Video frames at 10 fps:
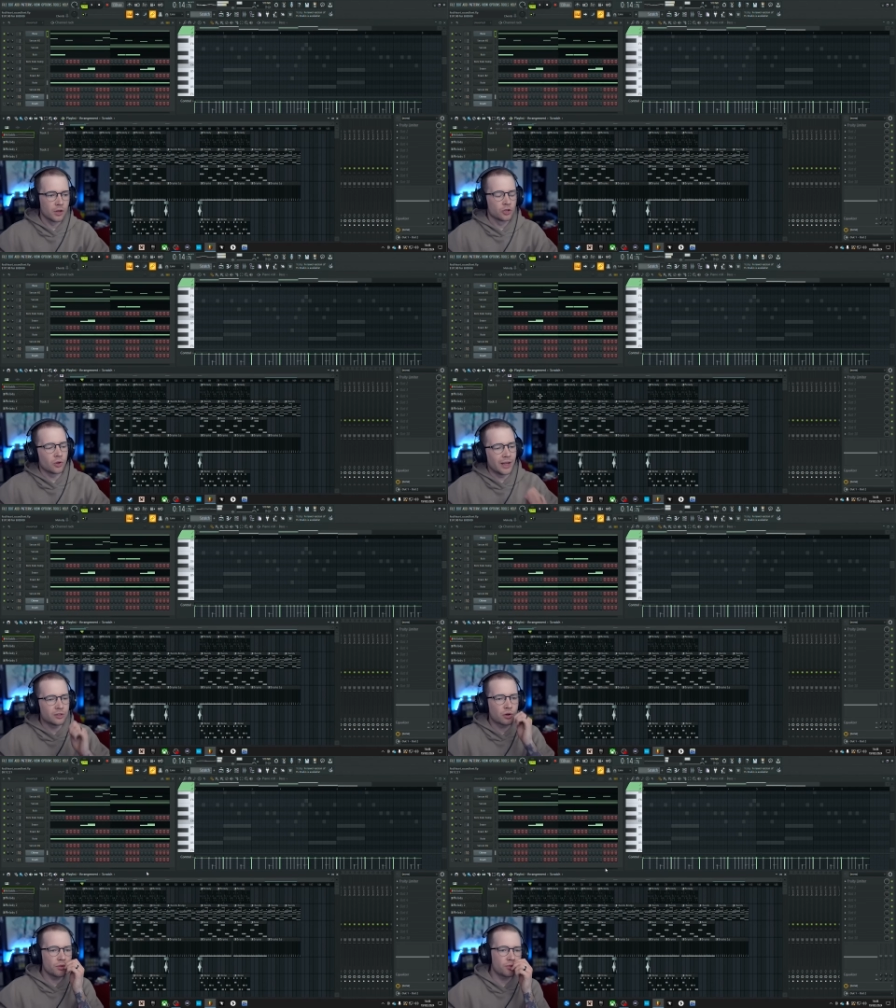So
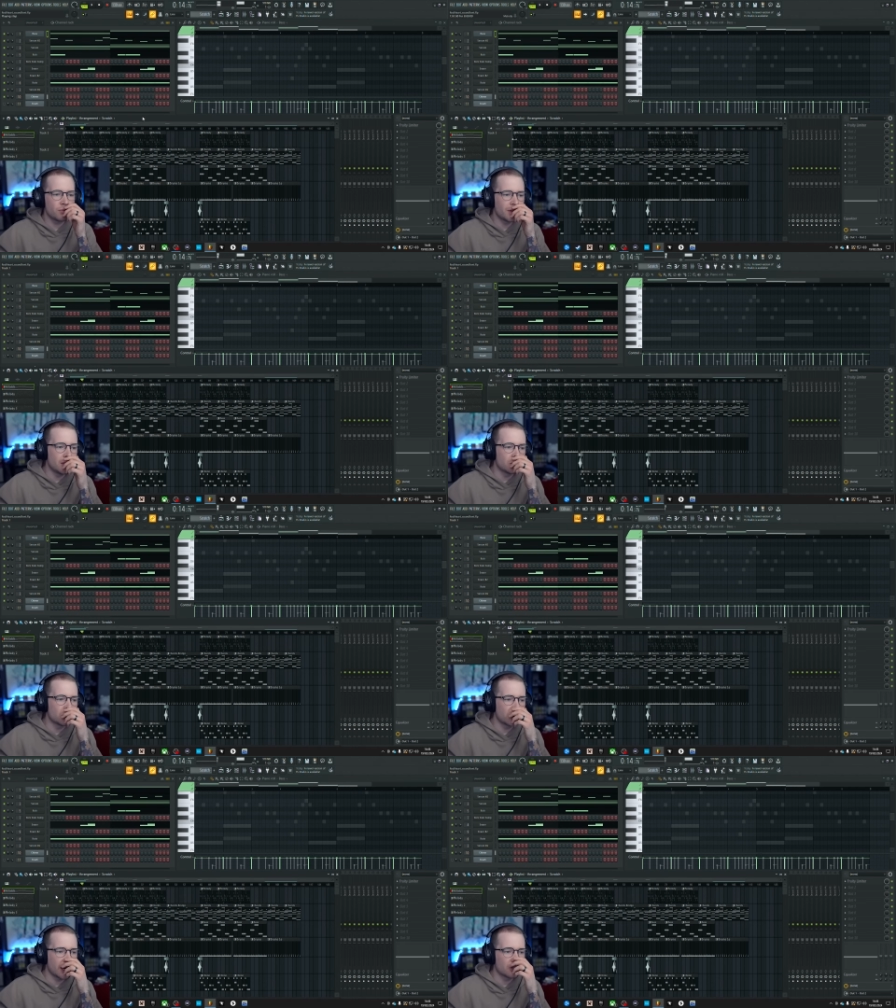let's go through each
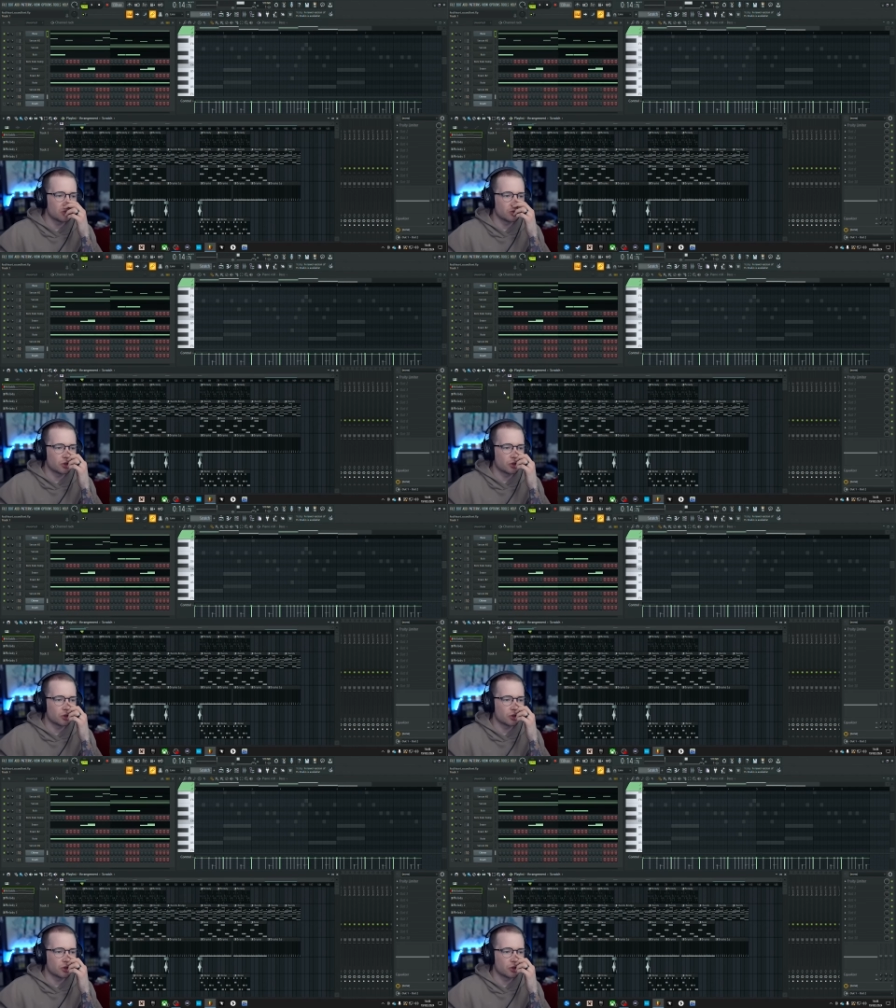section.